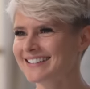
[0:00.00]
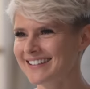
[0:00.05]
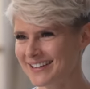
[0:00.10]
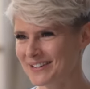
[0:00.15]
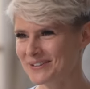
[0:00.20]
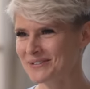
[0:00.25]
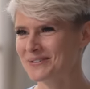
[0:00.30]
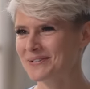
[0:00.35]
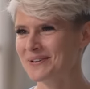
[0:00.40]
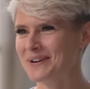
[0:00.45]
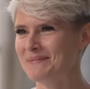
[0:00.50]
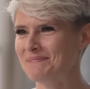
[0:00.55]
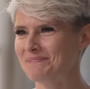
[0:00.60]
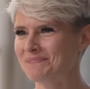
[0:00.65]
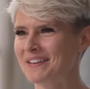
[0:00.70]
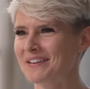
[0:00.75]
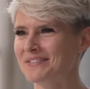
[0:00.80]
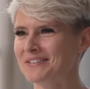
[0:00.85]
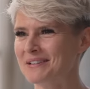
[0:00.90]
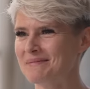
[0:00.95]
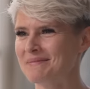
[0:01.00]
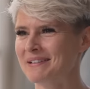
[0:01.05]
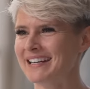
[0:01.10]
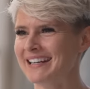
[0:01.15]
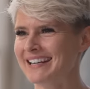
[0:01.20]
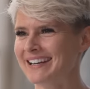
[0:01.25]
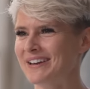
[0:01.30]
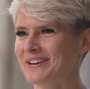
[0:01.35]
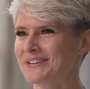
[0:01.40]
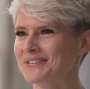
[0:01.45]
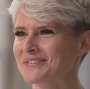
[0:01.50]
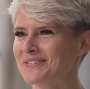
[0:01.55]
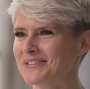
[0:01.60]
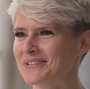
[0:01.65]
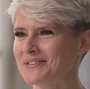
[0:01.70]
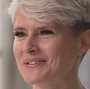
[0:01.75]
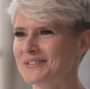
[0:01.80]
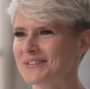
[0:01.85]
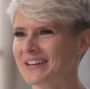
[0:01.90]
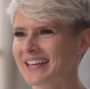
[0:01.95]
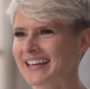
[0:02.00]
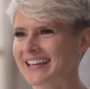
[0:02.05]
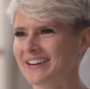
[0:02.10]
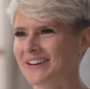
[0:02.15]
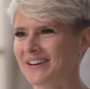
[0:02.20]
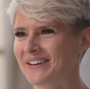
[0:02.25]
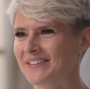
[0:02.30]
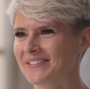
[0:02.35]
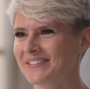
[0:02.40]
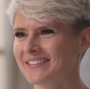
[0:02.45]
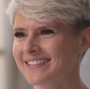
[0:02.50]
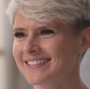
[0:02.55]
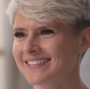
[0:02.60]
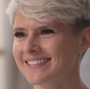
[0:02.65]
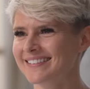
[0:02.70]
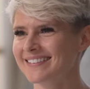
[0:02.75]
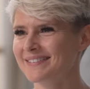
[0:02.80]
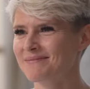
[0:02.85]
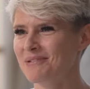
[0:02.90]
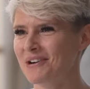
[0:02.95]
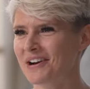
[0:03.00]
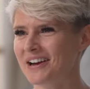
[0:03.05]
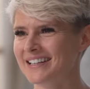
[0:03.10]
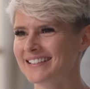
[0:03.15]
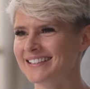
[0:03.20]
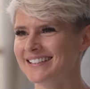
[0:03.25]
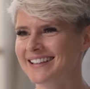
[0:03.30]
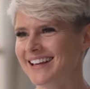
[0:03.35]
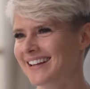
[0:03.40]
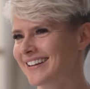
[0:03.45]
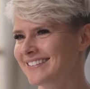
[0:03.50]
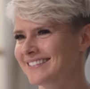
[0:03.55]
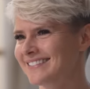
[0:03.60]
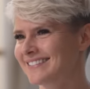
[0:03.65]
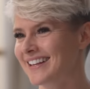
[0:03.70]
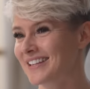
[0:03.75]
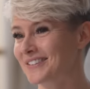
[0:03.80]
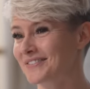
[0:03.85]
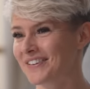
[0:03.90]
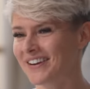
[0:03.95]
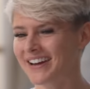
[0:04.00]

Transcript: It's like if some idiot goes for your keynote price, then that's